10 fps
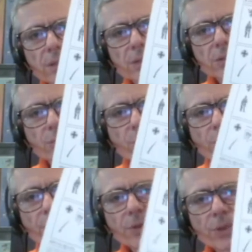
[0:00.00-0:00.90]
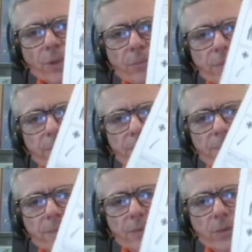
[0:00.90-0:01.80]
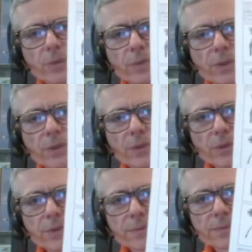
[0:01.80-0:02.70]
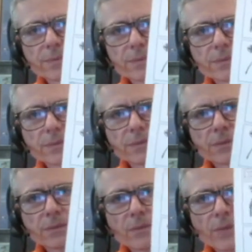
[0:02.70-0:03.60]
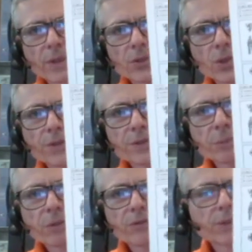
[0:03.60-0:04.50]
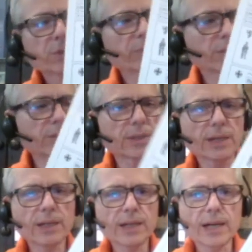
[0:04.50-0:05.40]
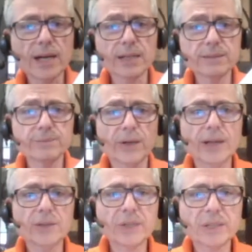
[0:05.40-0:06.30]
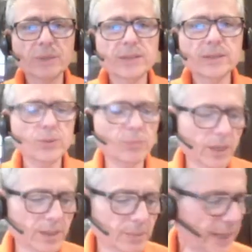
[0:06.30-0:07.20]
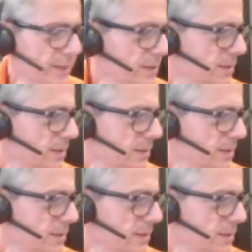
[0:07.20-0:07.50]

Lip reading: so Northern Europe, there you go. Sorry if it's a bit fuzzy, but I highly recommend that you buy the pack.